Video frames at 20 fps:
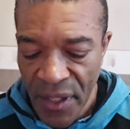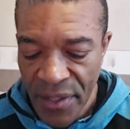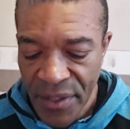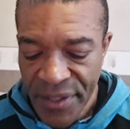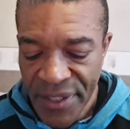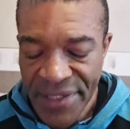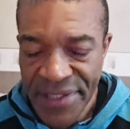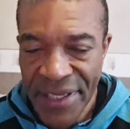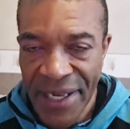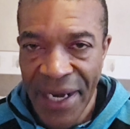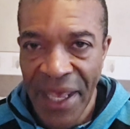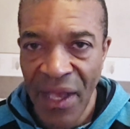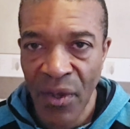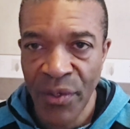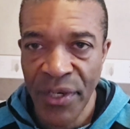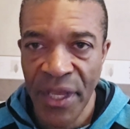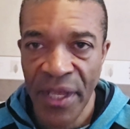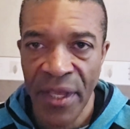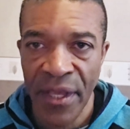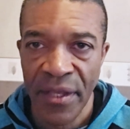
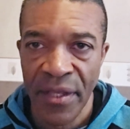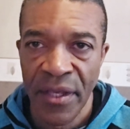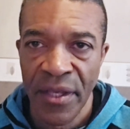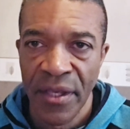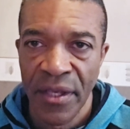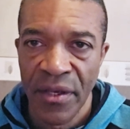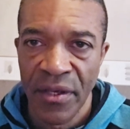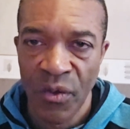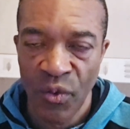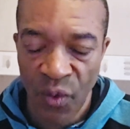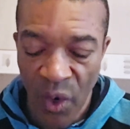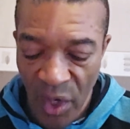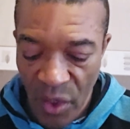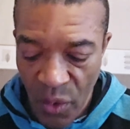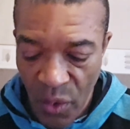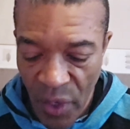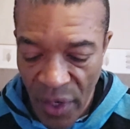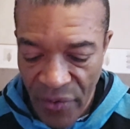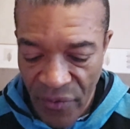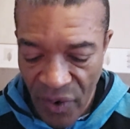disallowed it
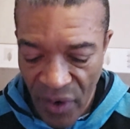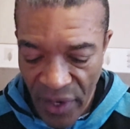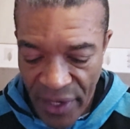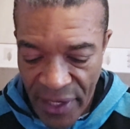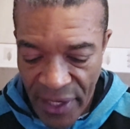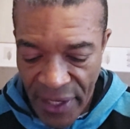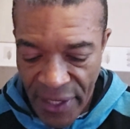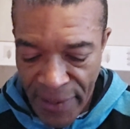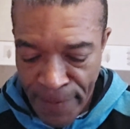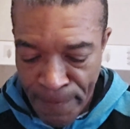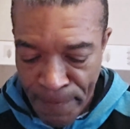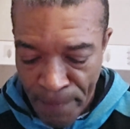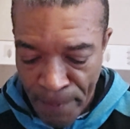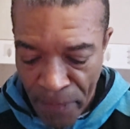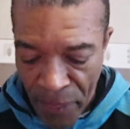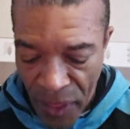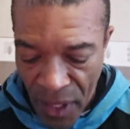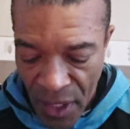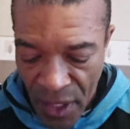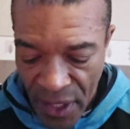quite rightly.
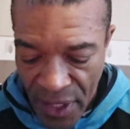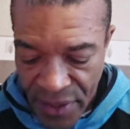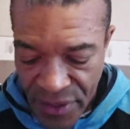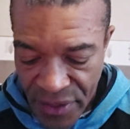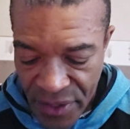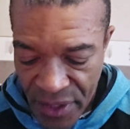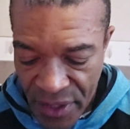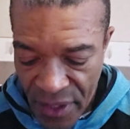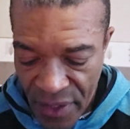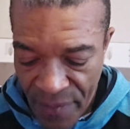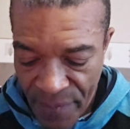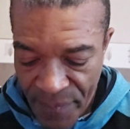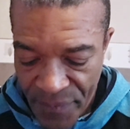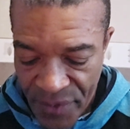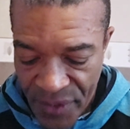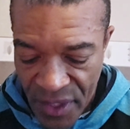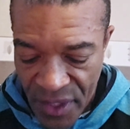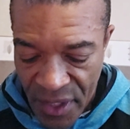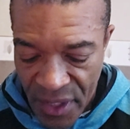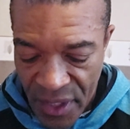And
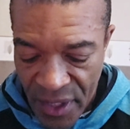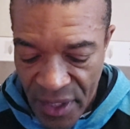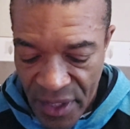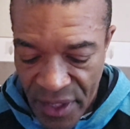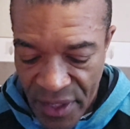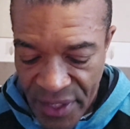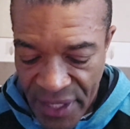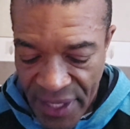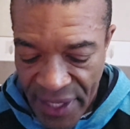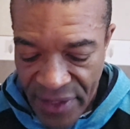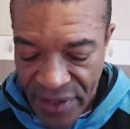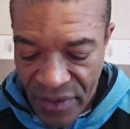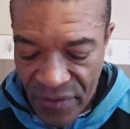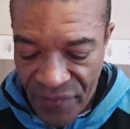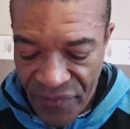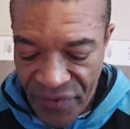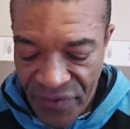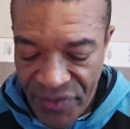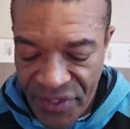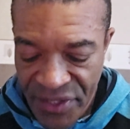again, on
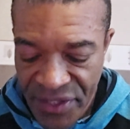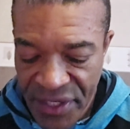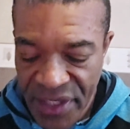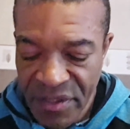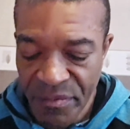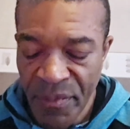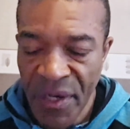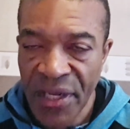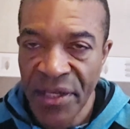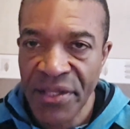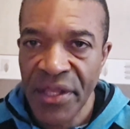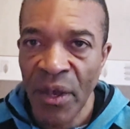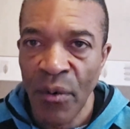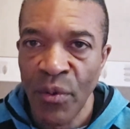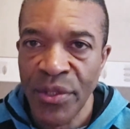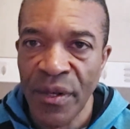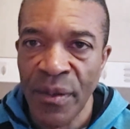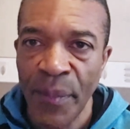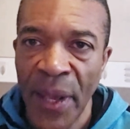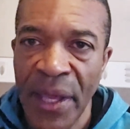56th minute, there
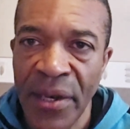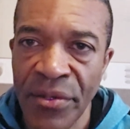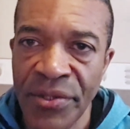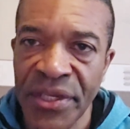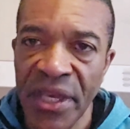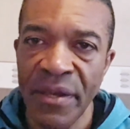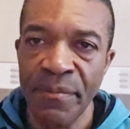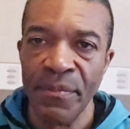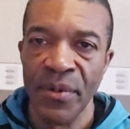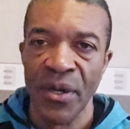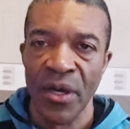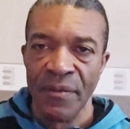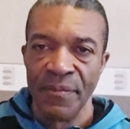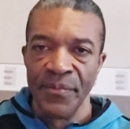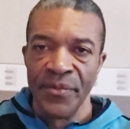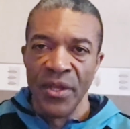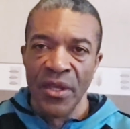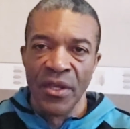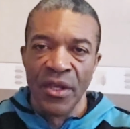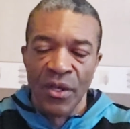was a penalty. But
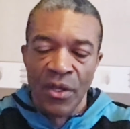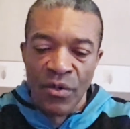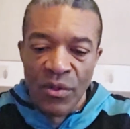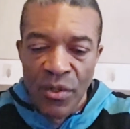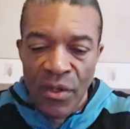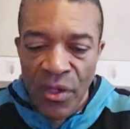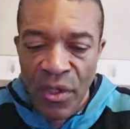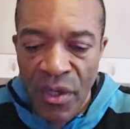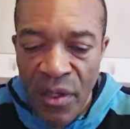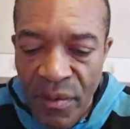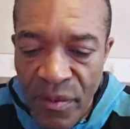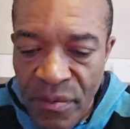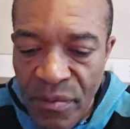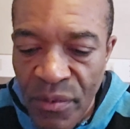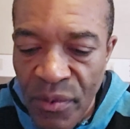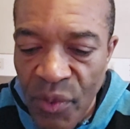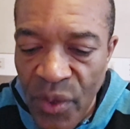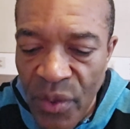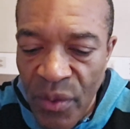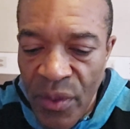
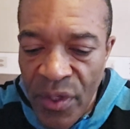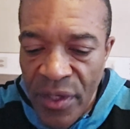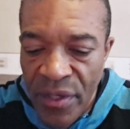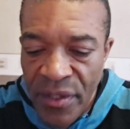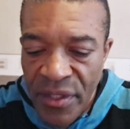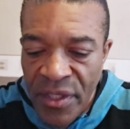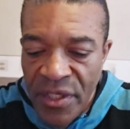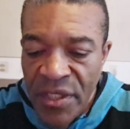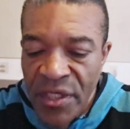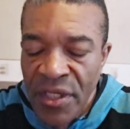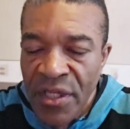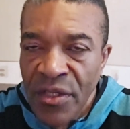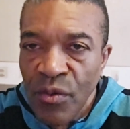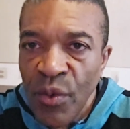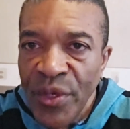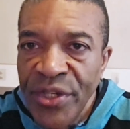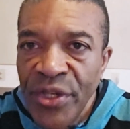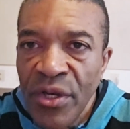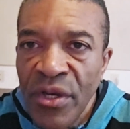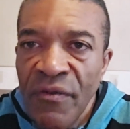
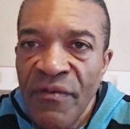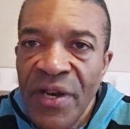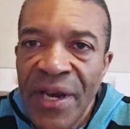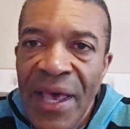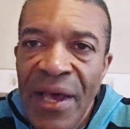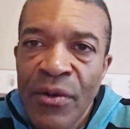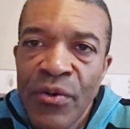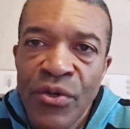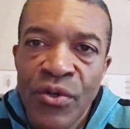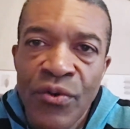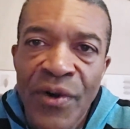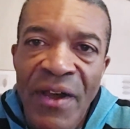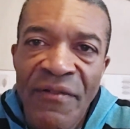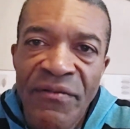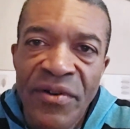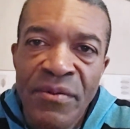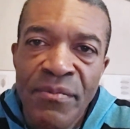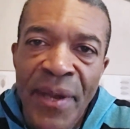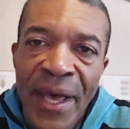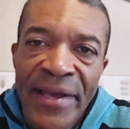we shouldn't have allowed
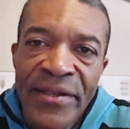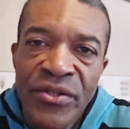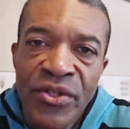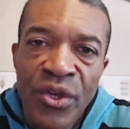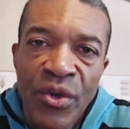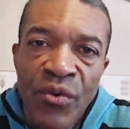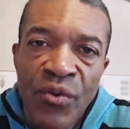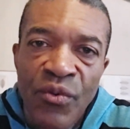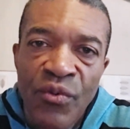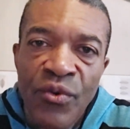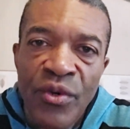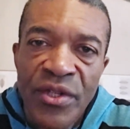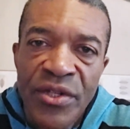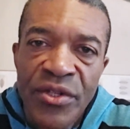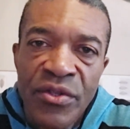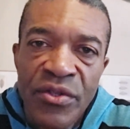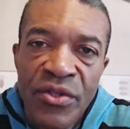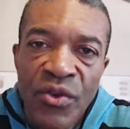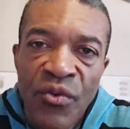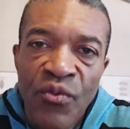Gravenberch to
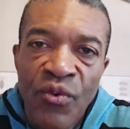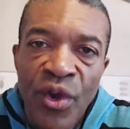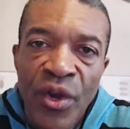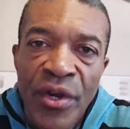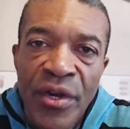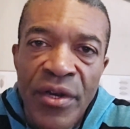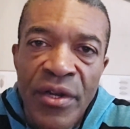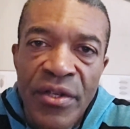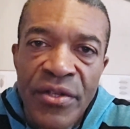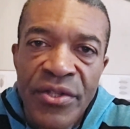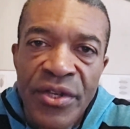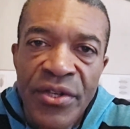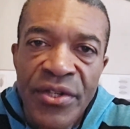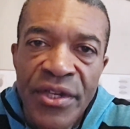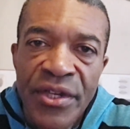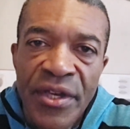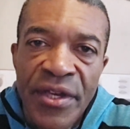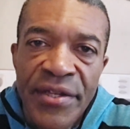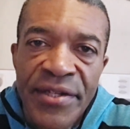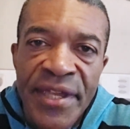run such
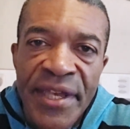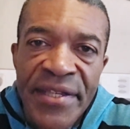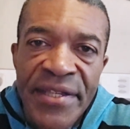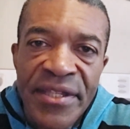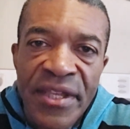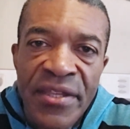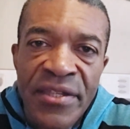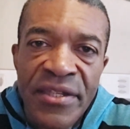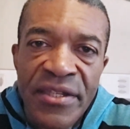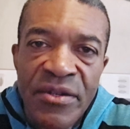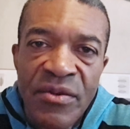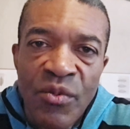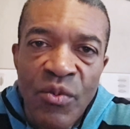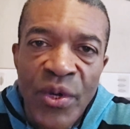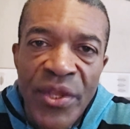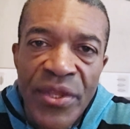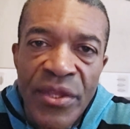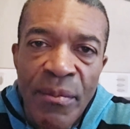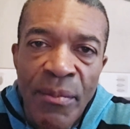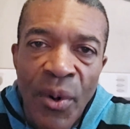a distance
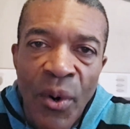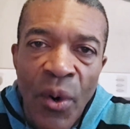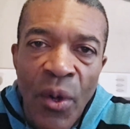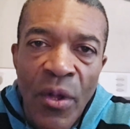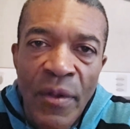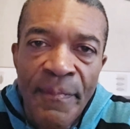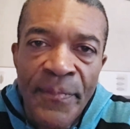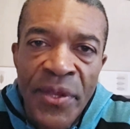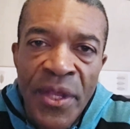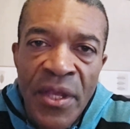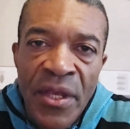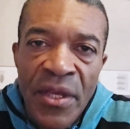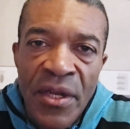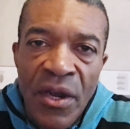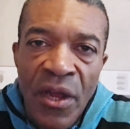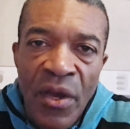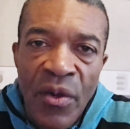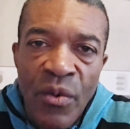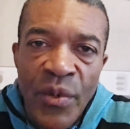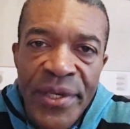with the ball,
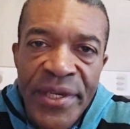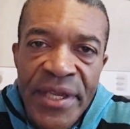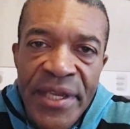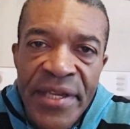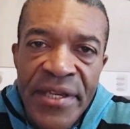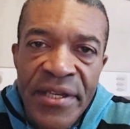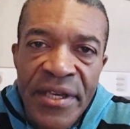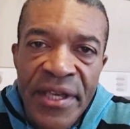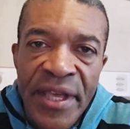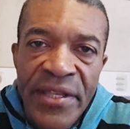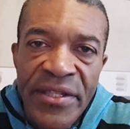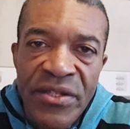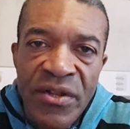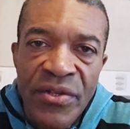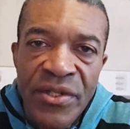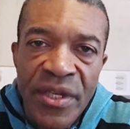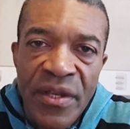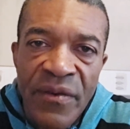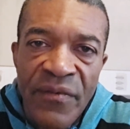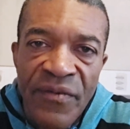like we did against
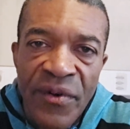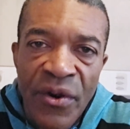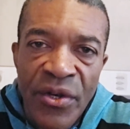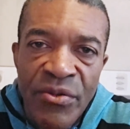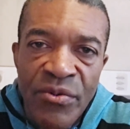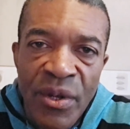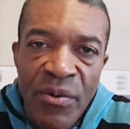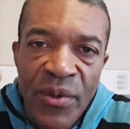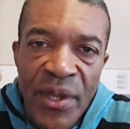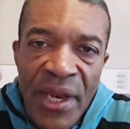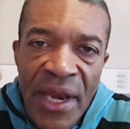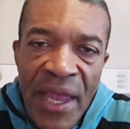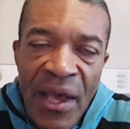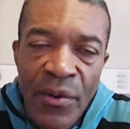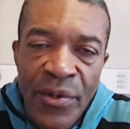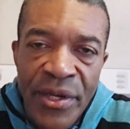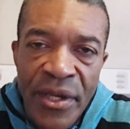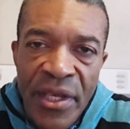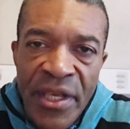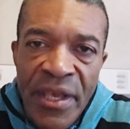Nottingham Forest when we
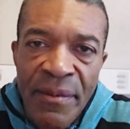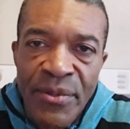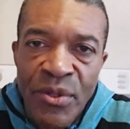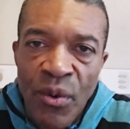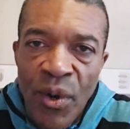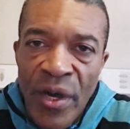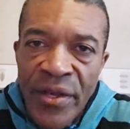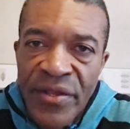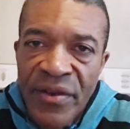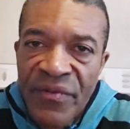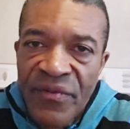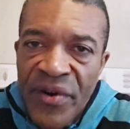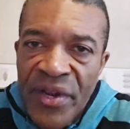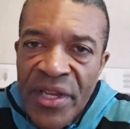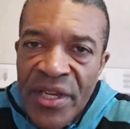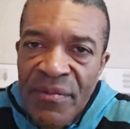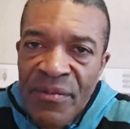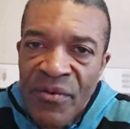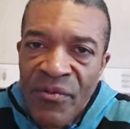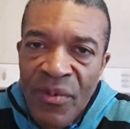allowed Gibbs White the
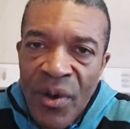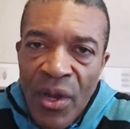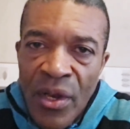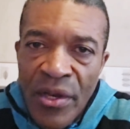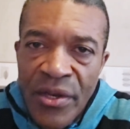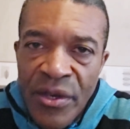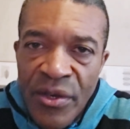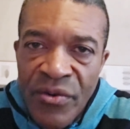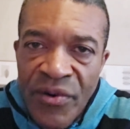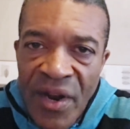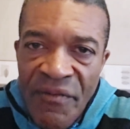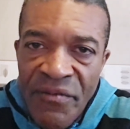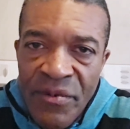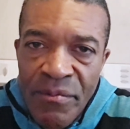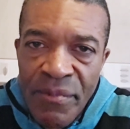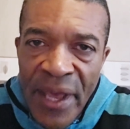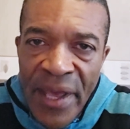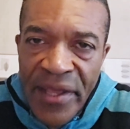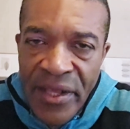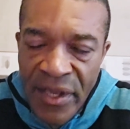freedom and Molyneux.
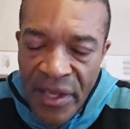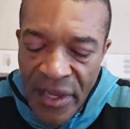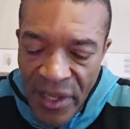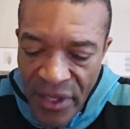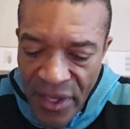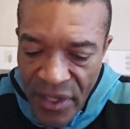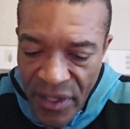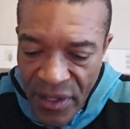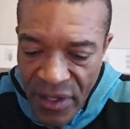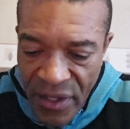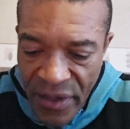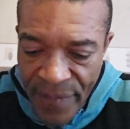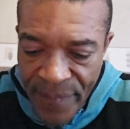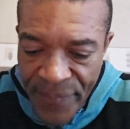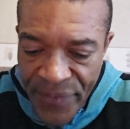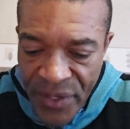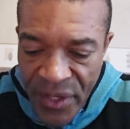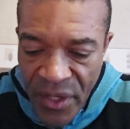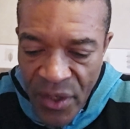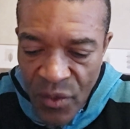Gravenberch
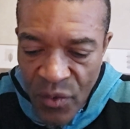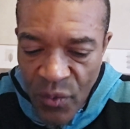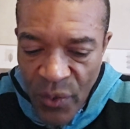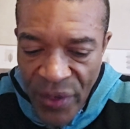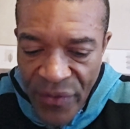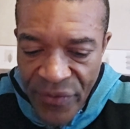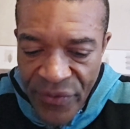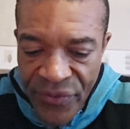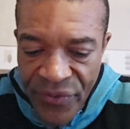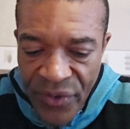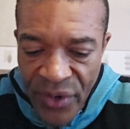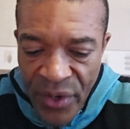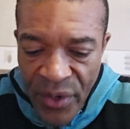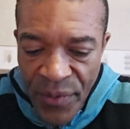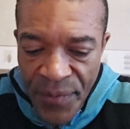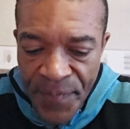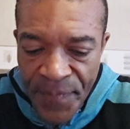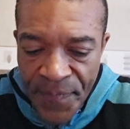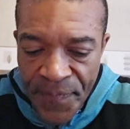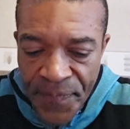went through
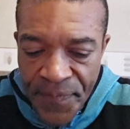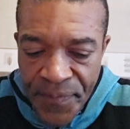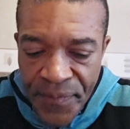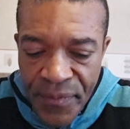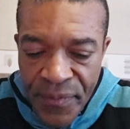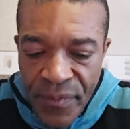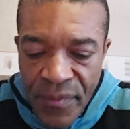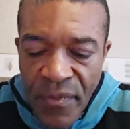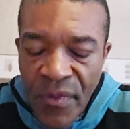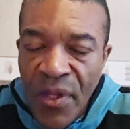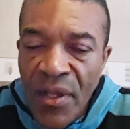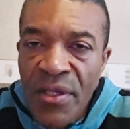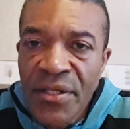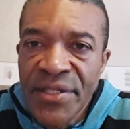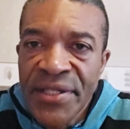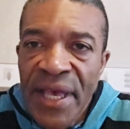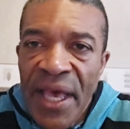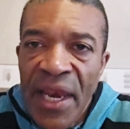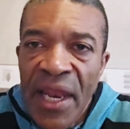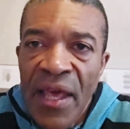
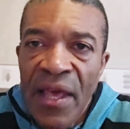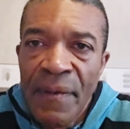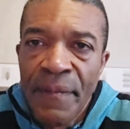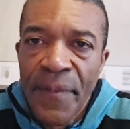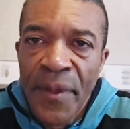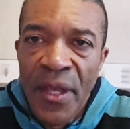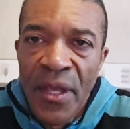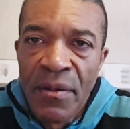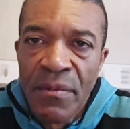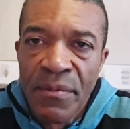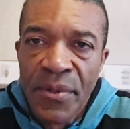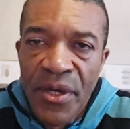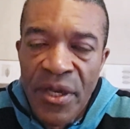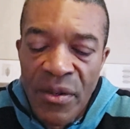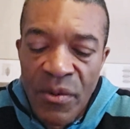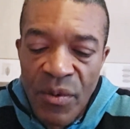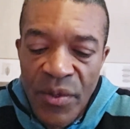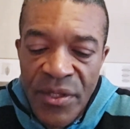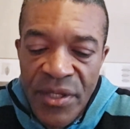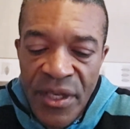Salah, but
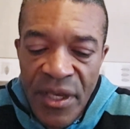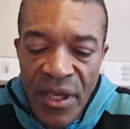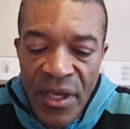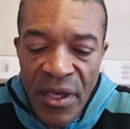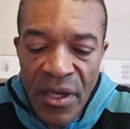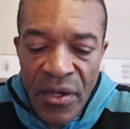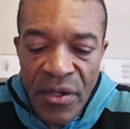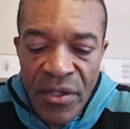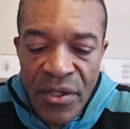it was a